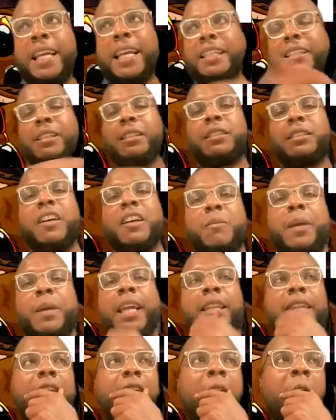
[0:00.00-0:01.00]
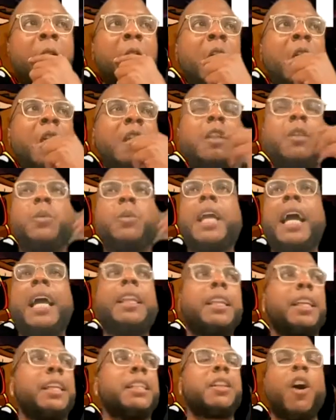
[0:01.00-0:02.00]
this or self-made that. The
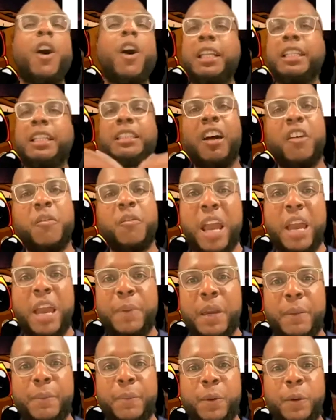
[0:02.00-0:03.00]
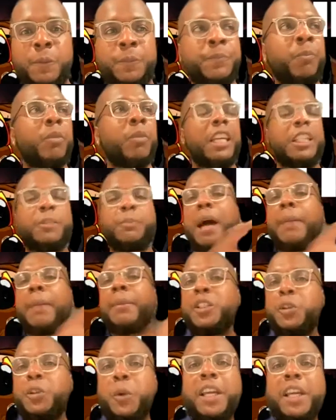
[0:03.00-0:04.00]
reality is all these self-made people, it's probably
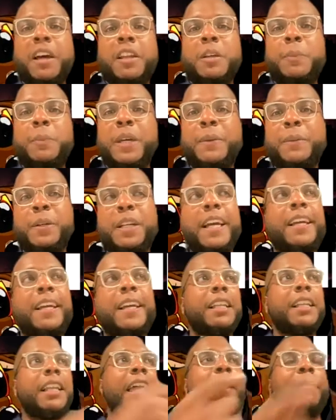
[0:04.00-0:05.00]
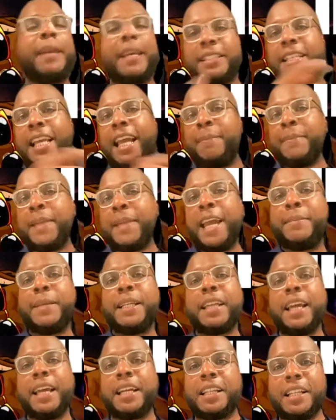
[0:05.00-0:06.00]
20 other people that can claim that same name
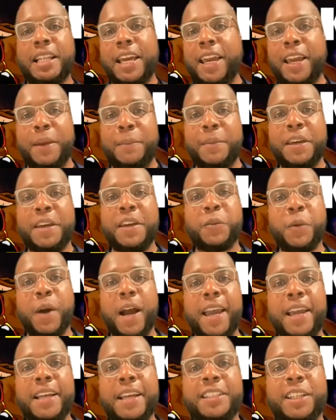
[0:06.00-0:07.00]
that they claim, right?